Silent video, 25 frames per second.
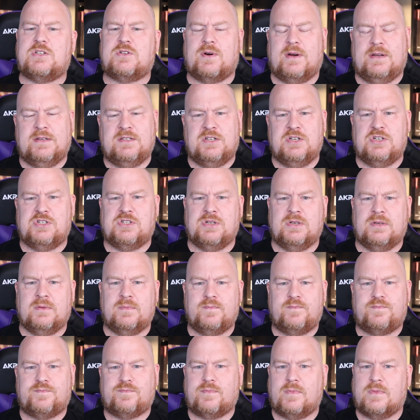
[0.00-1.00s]
transition.
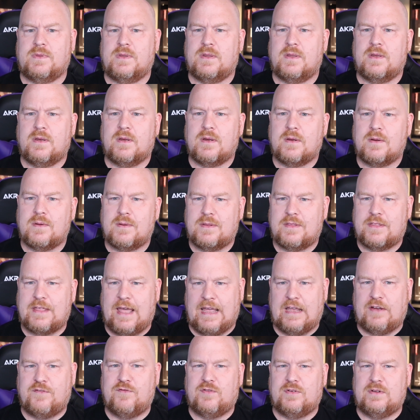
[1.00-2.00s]

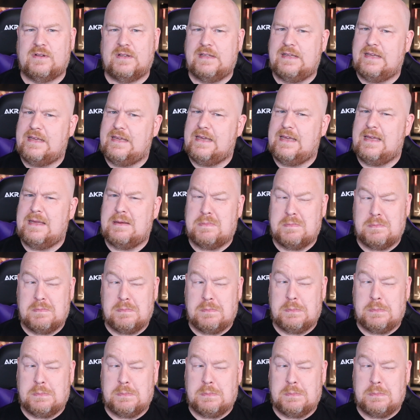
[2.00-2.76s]
Thankfully,